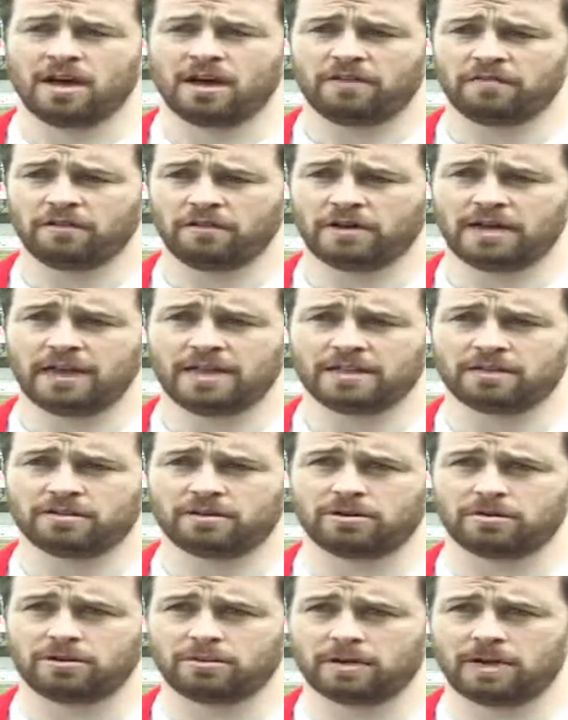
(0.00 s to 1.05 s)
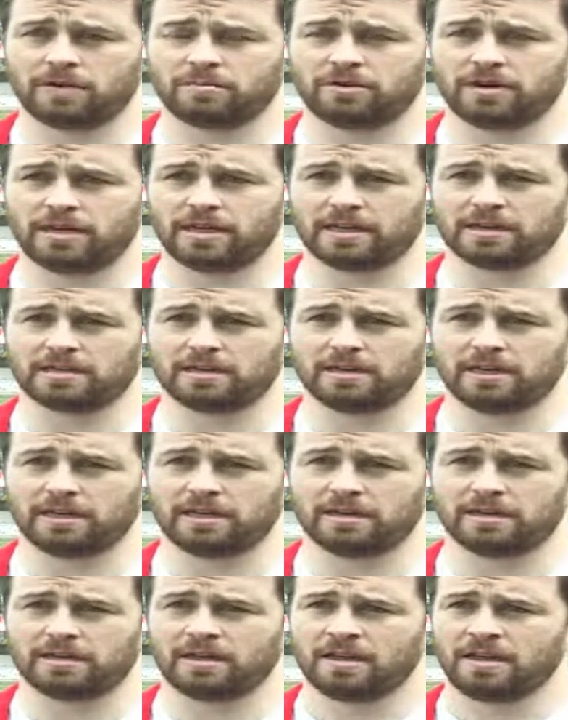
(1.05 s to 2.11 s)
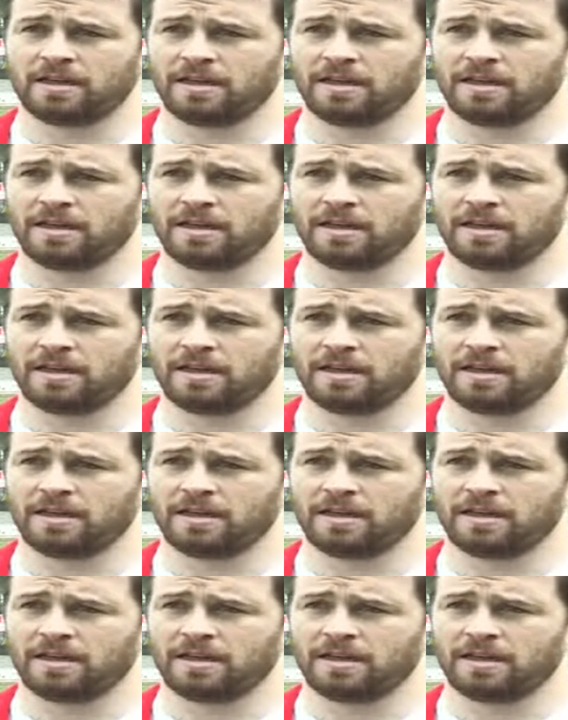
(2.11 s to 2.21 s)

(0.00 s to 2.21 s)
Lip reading: a few of the lads around him got pretty excited.